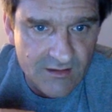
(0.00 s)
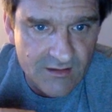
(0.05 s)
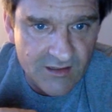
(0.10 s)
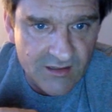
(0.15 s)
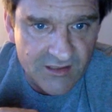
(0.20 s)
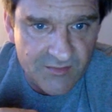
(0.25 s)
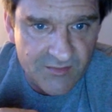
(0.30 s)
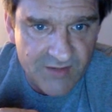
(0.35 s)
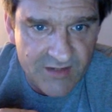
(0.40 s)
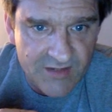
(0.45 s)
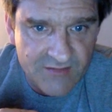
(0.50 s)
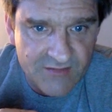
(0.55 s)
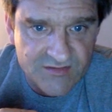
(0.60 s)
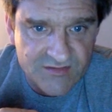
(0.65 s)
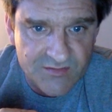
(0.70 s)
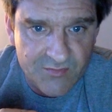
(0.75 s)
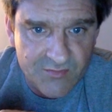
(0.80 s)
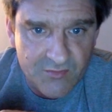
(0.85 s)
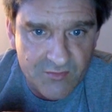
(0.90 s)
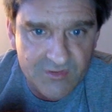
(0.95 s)
Commander
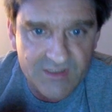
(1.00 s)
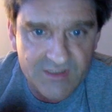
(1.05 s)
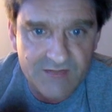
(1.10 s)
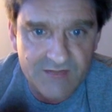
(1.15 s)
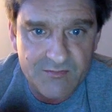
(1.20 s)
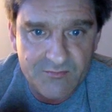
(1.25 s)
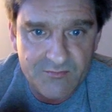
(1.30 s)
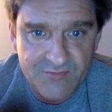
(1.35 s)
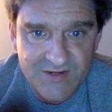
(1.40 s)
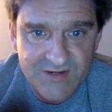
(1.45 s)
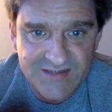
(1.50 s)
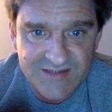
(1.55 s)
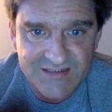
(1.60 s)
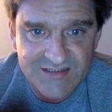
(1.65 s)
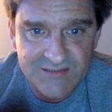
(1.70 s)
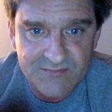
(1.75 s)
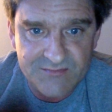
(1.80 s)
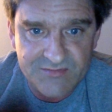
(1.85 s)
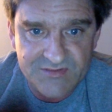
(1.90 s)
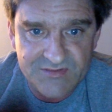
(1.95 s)
supporting
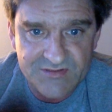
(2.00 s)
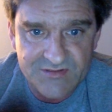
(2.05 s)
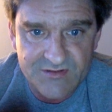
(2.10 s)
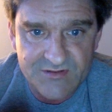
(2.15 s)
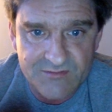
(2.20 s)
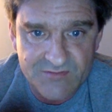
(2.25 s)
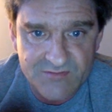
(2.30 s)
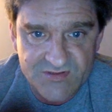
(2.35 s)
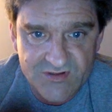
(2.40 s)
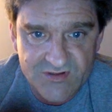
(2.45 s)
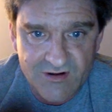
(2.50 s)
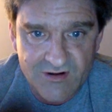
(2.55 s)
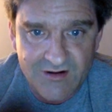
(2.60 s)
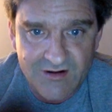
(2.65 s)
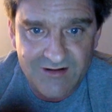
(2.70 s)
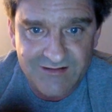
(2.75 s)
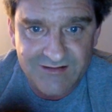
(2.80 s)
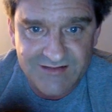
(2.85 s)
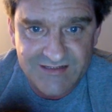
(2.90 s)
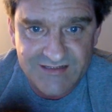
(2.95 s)
President Bashar
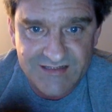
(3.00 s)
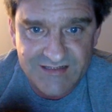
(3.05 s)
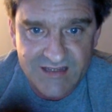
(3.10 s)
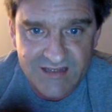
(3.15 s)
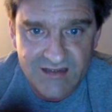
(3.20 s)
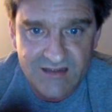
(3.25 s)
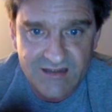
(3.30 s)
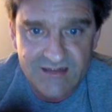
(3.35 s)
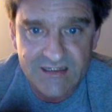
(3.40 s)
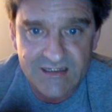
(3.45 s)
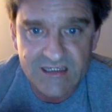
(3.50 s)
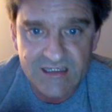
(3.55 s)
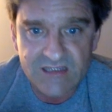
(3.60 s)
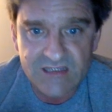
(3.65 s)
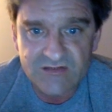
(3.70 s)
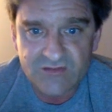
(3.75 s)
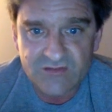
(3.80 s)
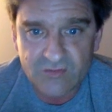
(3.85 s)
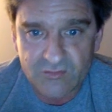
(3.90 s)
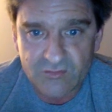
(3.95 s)
al-Assad
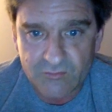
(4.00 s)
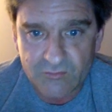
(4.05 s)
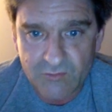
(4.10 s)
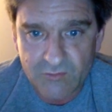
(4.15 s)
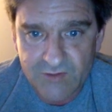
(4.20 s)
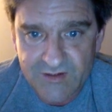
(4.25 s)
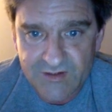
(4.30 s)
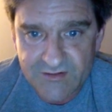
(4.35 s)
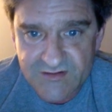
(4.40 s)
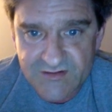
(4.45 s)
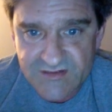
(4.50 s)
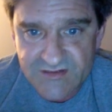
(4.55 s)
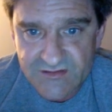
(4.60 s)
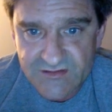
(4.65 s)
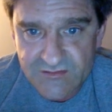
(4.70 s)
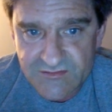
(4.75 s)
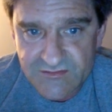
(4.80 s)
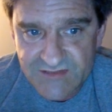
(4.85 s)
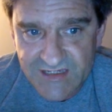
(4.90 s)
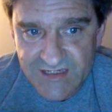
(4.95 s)
told Reuters
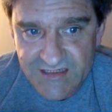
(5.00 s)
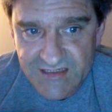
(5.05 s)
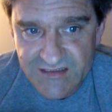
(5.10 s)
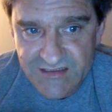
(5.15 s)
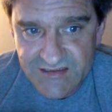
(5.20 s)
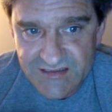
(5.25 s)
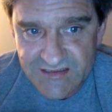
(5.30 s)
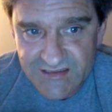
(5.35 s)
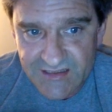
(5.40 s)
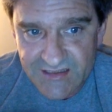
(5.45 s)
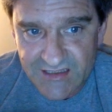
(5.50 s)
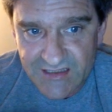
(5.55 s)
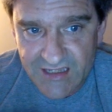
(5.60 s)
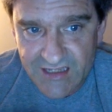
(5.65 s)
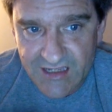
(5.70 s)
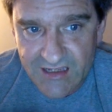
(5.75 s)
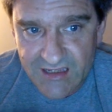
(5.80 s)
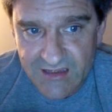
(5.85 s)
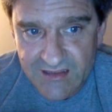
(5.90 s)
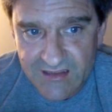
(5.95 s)
news agency the
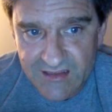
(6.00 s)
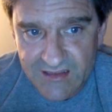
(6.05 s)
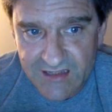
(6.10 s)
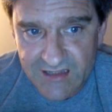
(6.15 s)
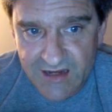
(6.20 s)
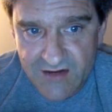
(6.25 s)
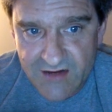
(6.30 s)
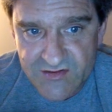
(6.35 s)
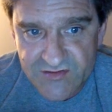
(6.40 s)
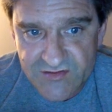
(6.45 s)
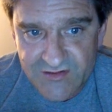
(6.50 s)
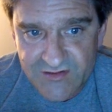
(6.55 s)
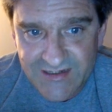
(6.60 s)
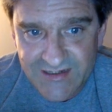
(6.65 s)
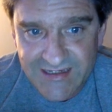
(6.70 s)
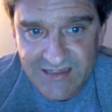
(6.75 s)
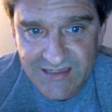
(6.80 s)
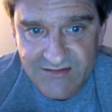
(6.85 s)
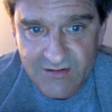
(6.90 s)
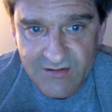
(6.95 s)
the airstrike
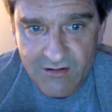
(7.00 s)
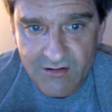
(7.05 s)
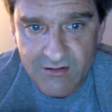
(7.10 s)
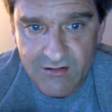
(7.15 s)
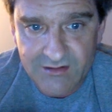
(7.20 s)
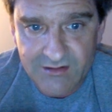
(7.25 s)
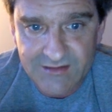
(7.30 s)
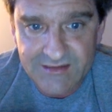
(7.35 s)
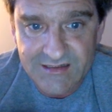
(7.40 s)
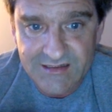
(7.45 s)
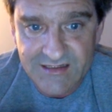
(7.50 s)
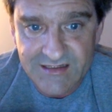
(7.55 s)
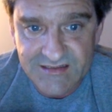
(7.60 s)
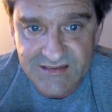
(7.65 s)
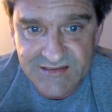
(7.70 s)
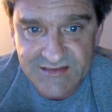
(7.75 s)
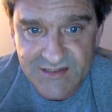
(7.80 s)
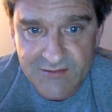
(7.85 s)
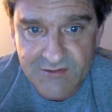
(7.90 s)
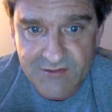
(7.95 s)
had targeted a
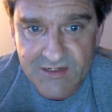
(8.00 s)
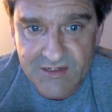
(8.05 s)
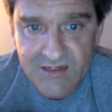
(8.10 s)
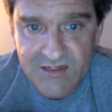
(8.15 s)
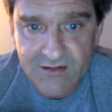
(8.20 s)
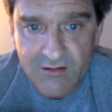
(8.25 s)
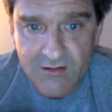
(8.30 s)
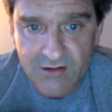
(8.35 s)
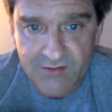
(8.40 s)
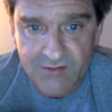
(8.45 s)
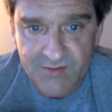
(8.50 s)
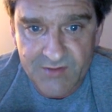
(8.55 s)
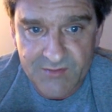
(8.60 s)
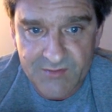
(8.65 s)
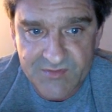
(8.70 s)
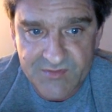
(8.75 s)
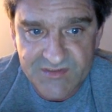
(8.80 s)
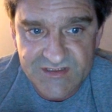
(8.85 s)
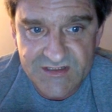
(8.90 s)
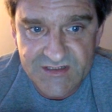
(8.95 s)
Syrian army
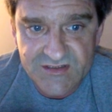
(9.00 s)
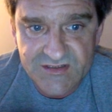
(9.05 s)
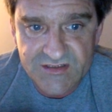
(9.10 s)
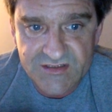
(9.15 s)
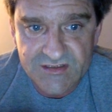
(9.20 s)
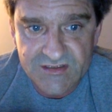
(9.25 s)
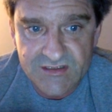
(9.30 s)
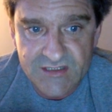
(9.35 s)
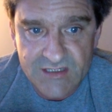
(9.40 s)
position